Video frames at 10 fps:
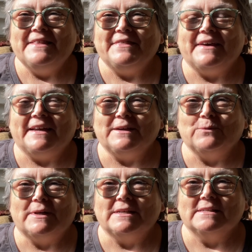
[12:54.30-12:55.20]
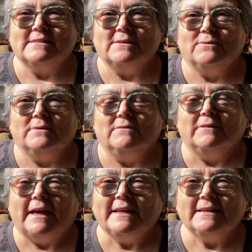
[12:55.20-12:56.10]
than it was. So the
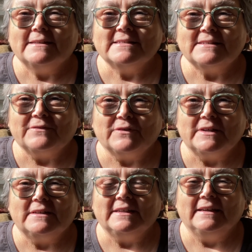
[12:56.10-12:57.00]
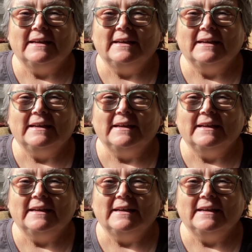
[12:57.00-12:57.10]
lighting is different.